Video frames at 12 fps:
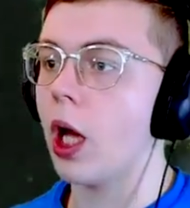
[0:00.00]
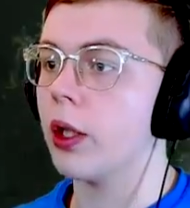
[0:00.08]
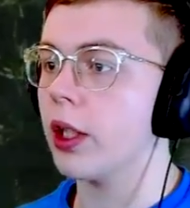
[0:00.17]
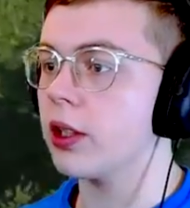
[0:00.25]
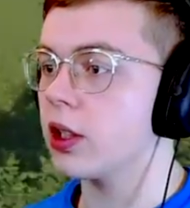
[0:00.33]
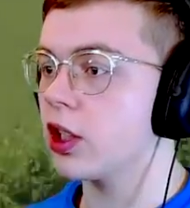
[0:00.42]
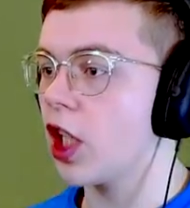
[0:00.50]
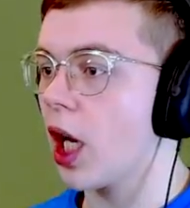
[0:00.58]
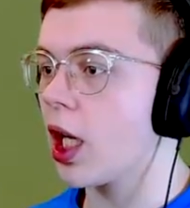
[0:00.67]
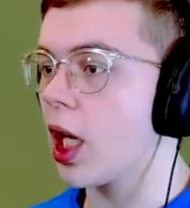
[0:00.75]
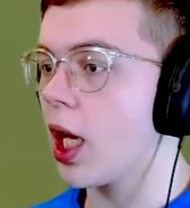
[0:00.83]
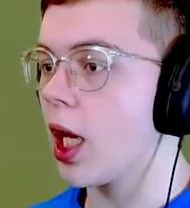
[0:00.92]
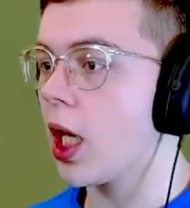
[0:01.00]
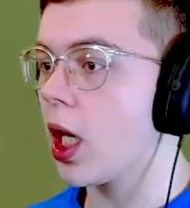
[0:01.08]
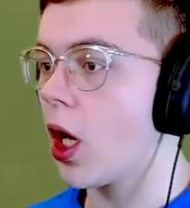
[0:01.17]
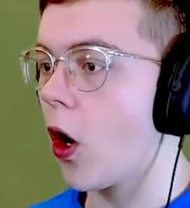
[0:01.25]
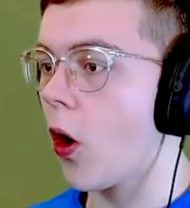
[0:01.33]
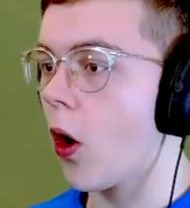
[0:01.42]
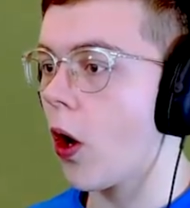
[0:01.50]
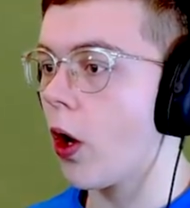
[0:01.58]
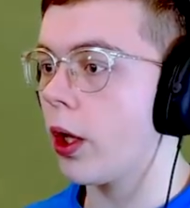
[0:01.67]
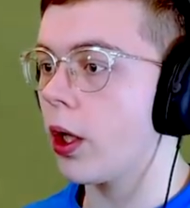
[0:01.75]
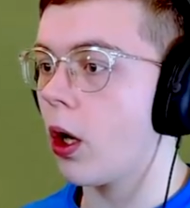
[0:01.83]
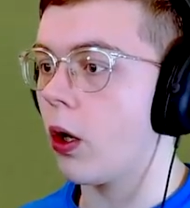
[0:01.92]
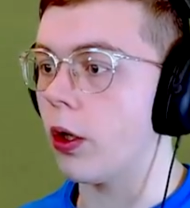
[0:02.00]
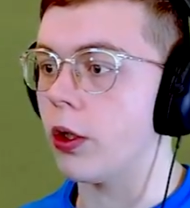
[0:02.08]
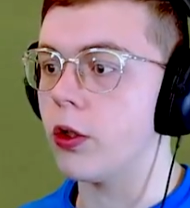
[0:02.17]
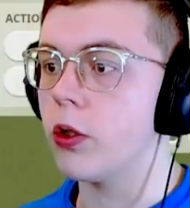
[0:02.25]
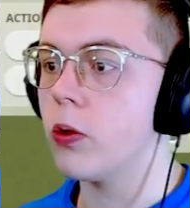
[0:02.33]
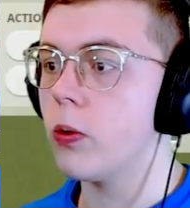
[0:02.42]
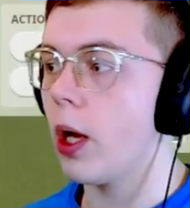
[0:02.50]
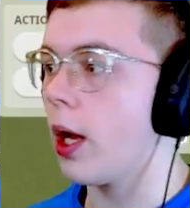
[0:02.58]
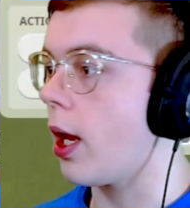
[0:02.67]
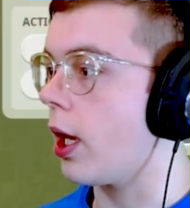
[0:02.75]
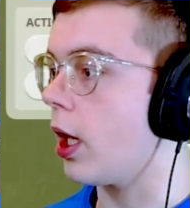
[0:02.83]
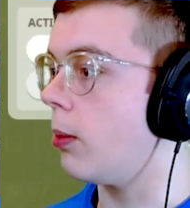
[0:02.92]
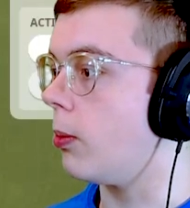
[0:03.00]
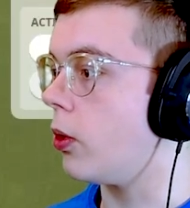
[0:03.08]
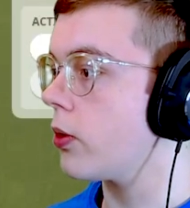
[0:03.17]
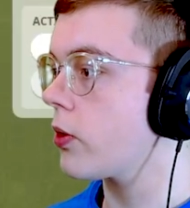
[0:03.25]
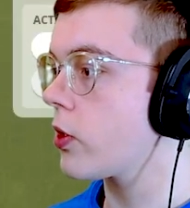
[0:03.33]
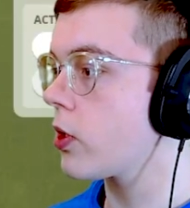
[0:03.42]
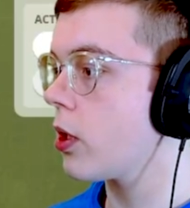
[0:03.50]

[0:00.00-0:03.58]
Let's check in on our new animals,